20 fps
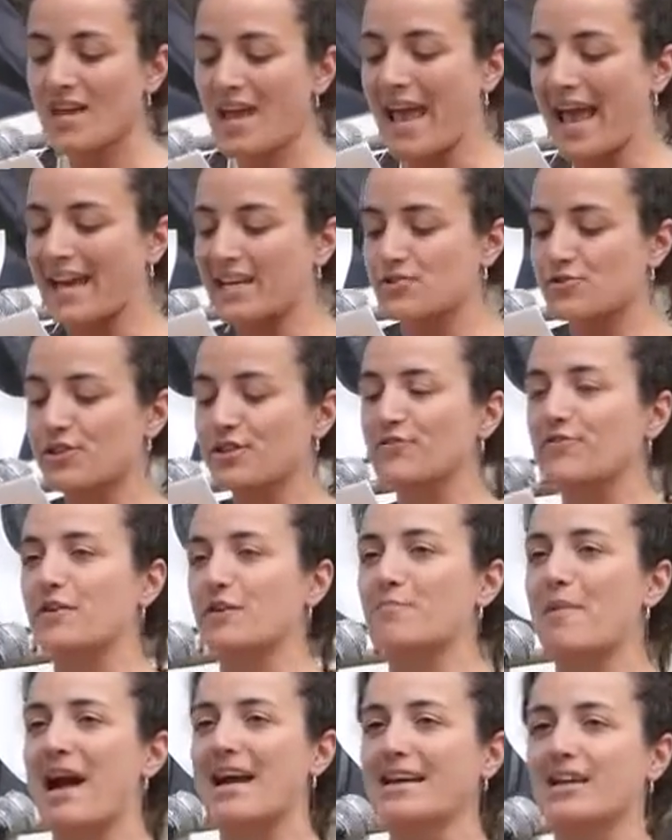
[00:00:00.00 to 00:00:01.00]
Hatred
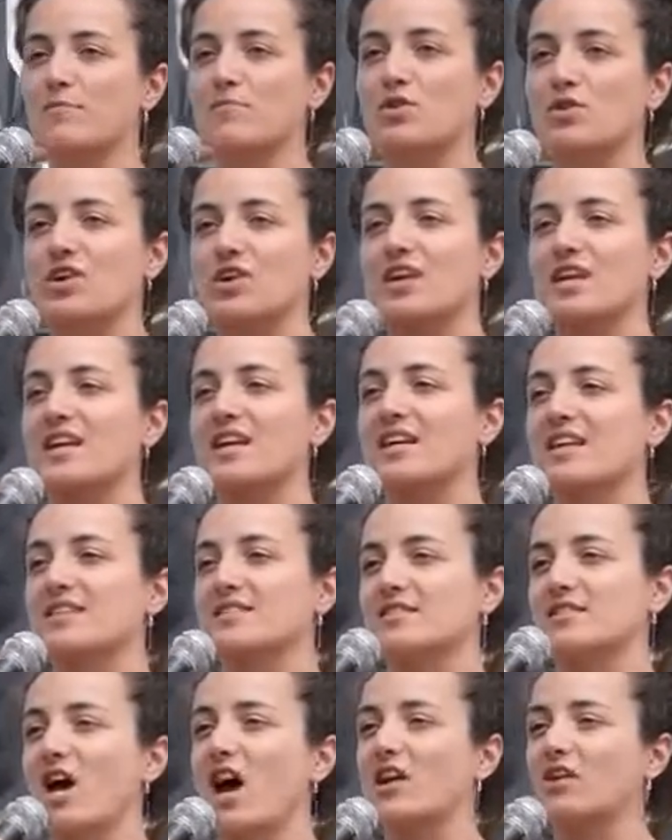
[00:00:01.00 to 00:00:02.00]
for my community
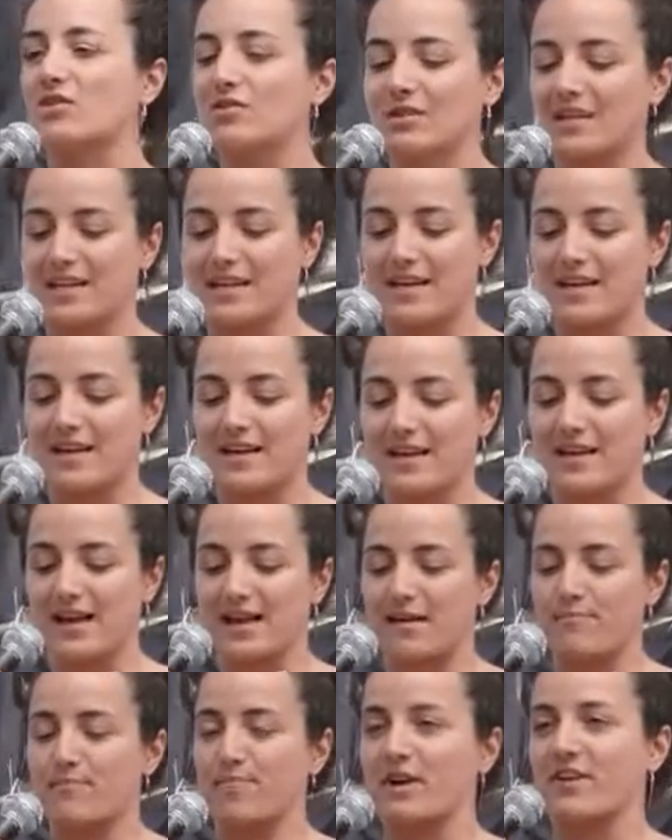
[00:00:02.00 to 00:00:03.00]
is not only
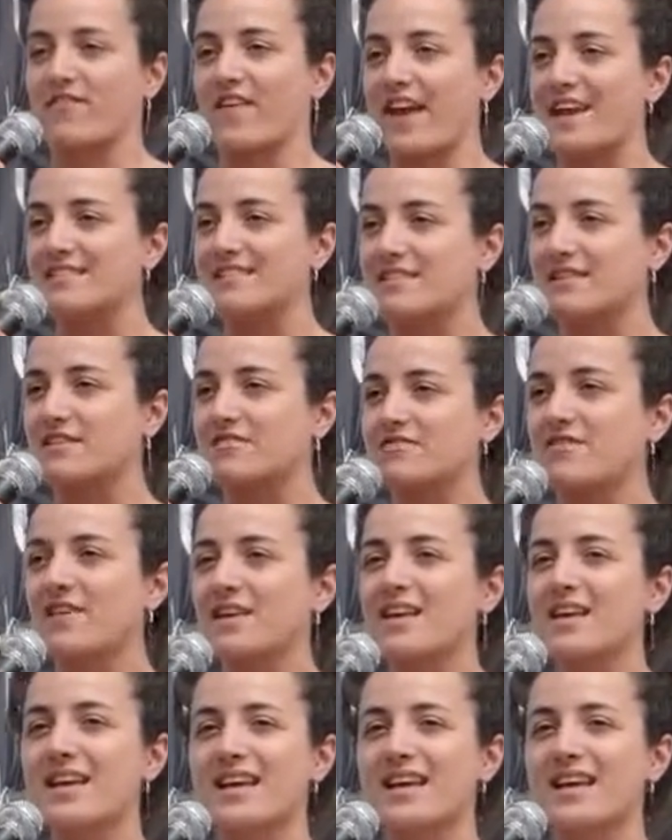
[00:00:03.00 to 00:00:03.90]
pervasive,